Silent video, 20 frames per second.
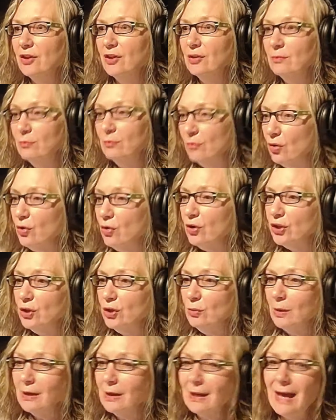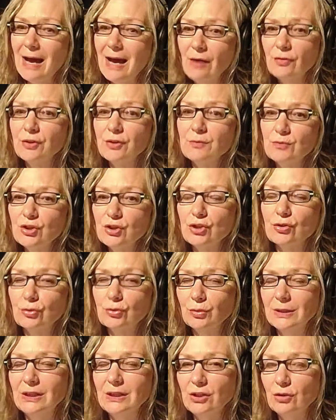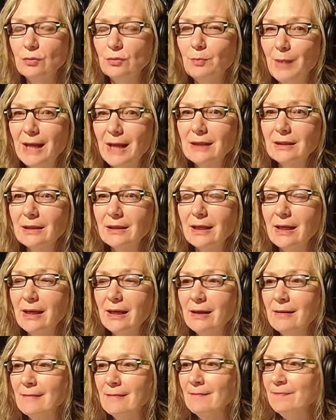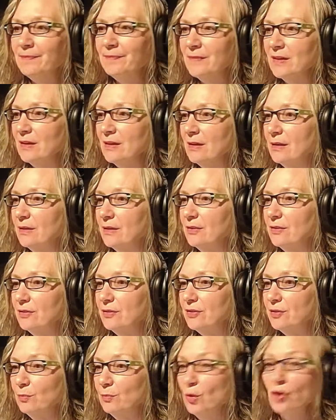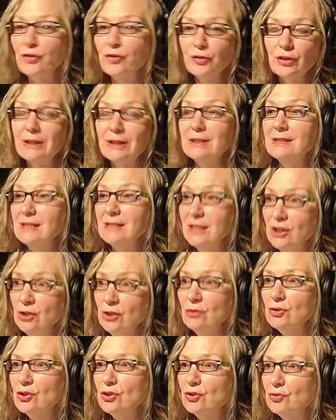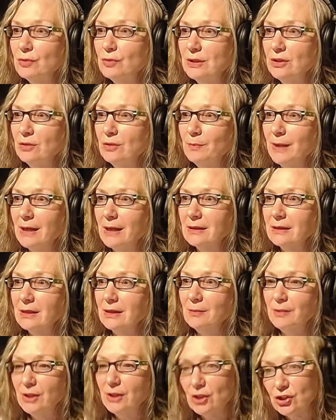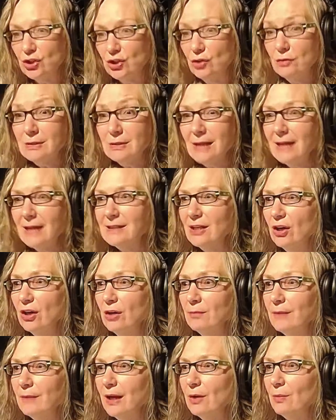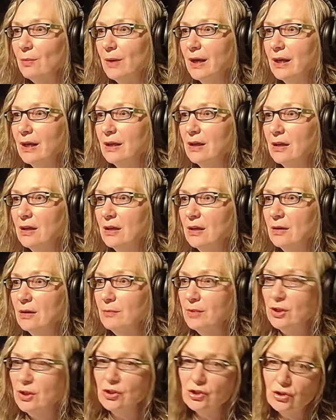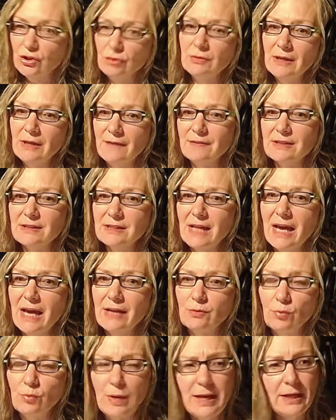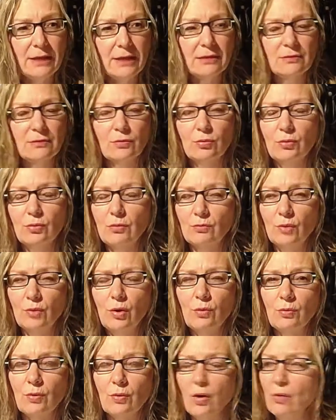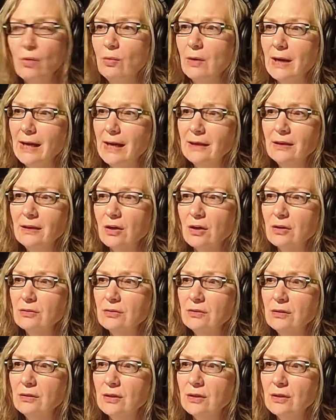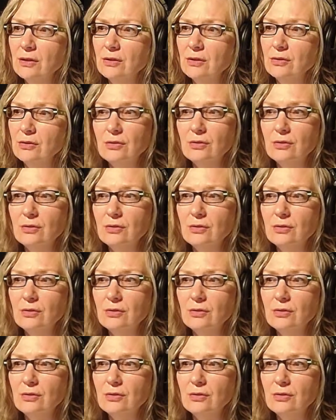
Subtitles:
And the more you allow them to treat you badly, the more they'll continue to treat you badly because you set it up that way. Because you never said, wait, whoa, hang on.